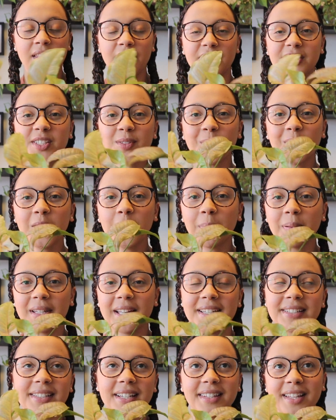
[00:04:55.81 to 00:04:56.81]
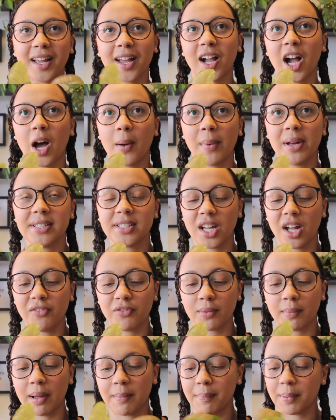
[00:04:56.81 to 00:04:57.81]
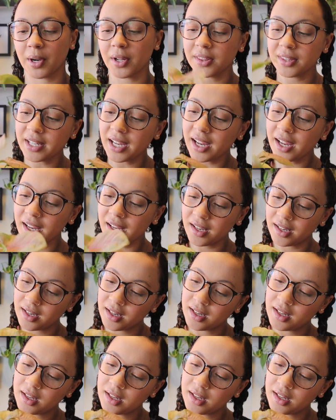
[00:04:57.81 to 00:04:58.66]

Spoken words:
This is one of the plants I think I got myself for my birthday.